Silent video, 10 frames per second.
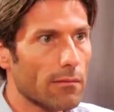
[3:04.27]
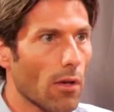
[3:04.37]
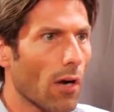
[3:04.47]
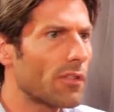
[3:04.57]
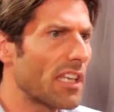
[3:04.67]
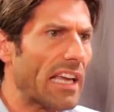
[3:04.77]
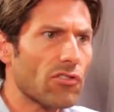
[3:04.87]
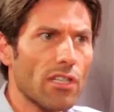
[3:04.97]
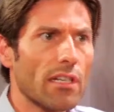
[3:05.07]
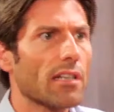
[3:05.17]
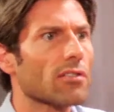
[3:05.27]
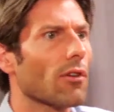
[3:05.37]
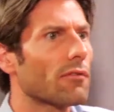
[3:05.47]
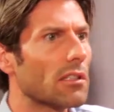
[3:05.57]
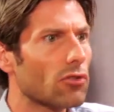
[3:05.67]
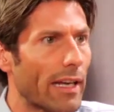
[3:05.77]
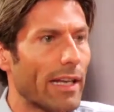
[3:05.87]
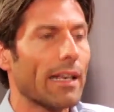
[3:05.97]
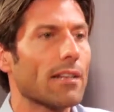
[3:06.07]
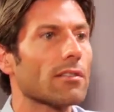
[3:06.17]
of the engineers, of the
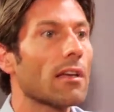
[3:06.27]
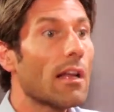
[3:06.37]
trainers,